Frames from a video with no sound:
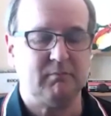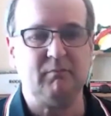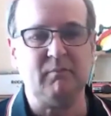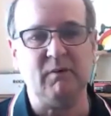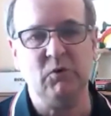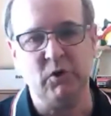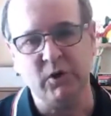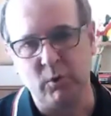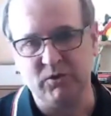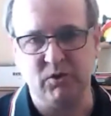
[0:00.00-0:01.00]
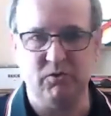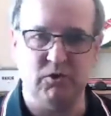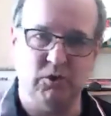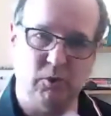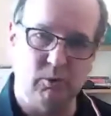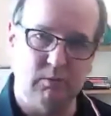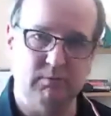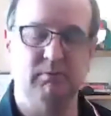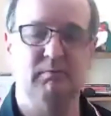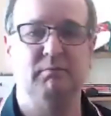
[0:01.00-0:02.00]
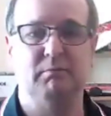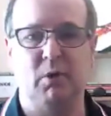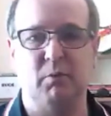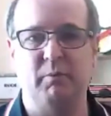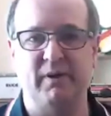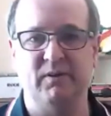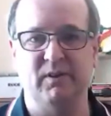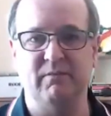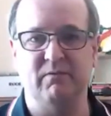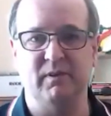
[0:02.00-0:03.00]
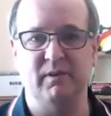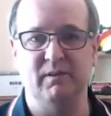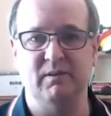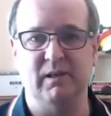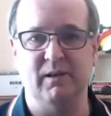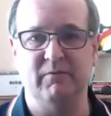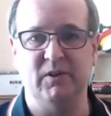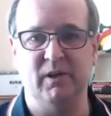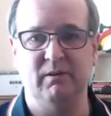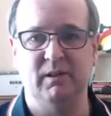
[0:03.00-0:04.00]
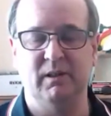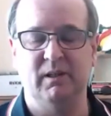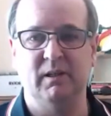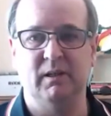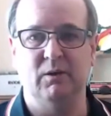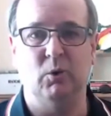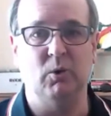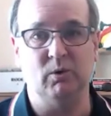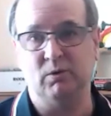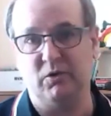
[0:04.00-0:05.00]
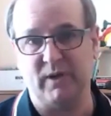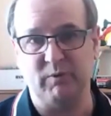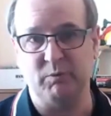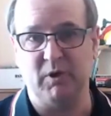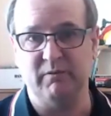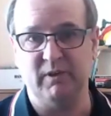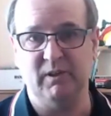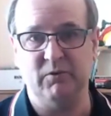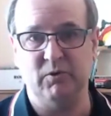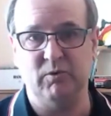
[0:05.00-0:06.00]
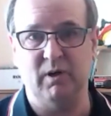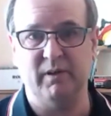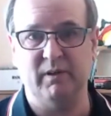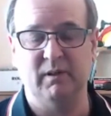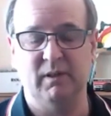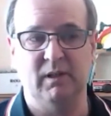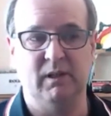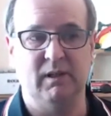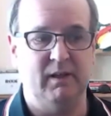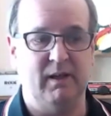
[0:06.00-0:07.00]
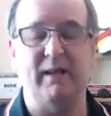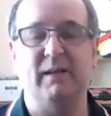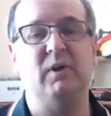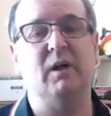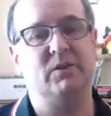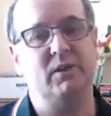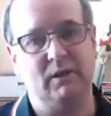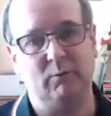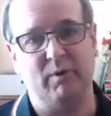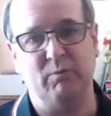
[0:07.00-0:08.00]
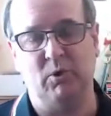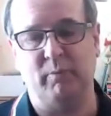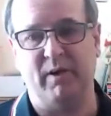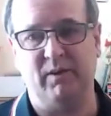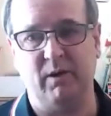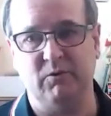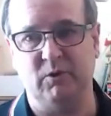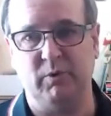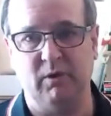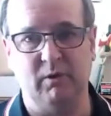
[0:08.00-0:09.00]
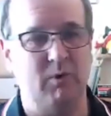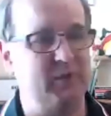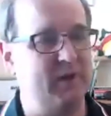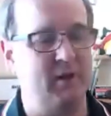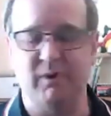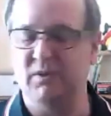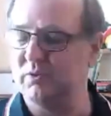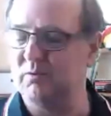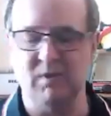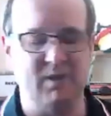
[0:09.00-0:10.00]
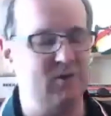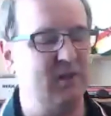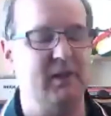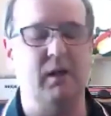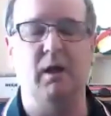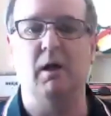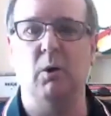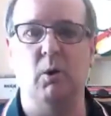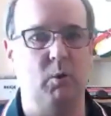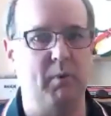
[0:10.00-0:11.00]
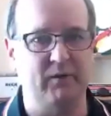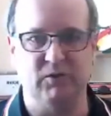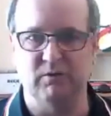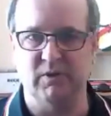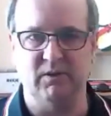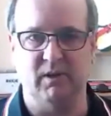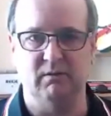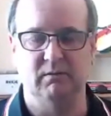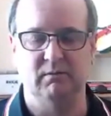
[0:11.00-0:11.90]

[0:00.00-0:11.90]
If you've got any questions at all, pop them underneath the live video, or contact me privately if you'd rather. And if you'd like to know a little bit more about the coaching program, where we go into this in a whole bunch of detail,